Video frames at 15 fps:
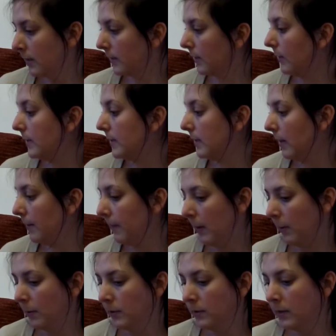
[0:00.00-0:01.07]
So I did have
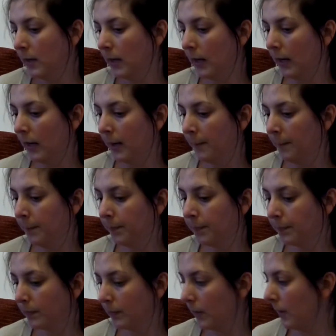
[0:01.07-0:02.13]
that one.
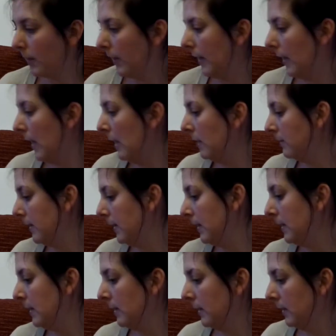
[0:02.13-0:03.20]
Okay,
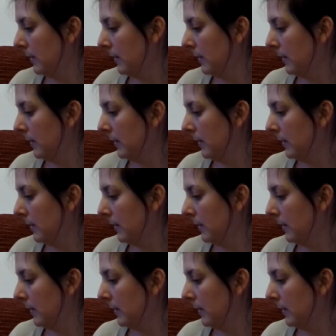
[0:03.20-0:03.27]
Harry